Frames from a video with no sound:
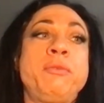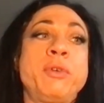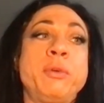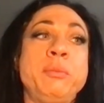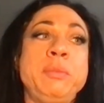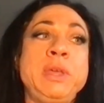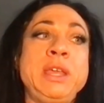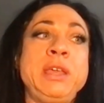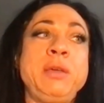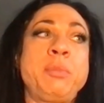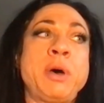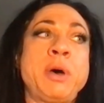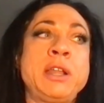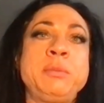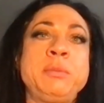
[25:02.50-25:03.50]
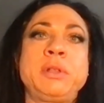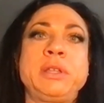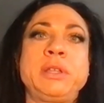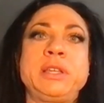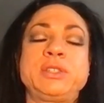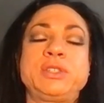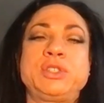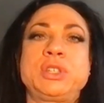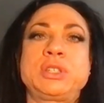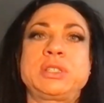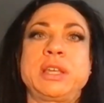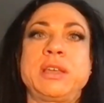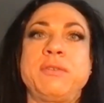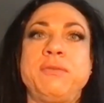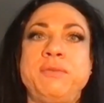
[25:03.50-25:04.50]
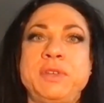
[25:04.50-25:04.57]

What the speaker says: for me, bodybuilding is just like a